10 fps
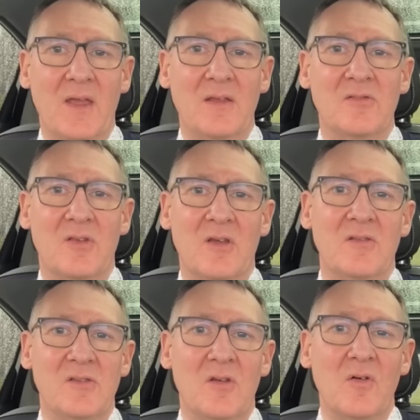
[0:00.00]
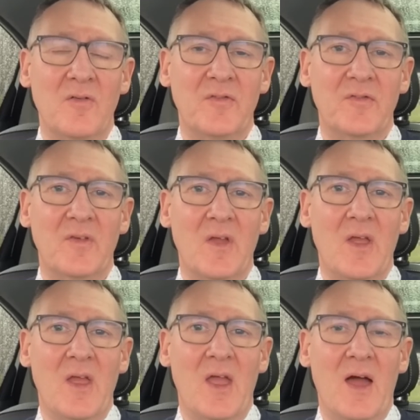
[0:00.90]
it turns it off,
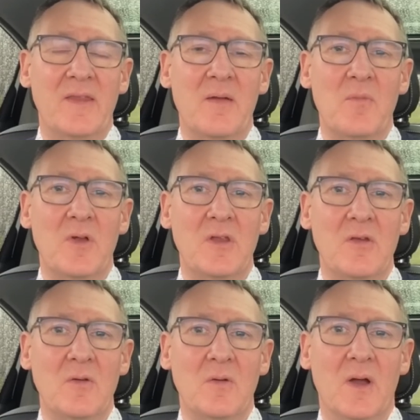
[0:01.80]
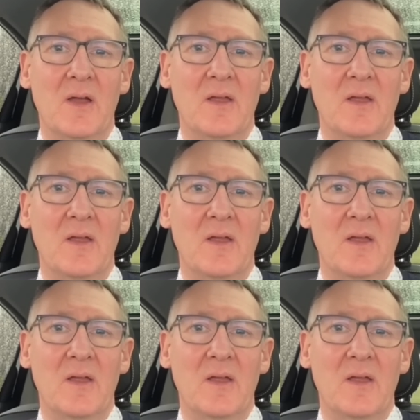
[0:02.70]
and then when you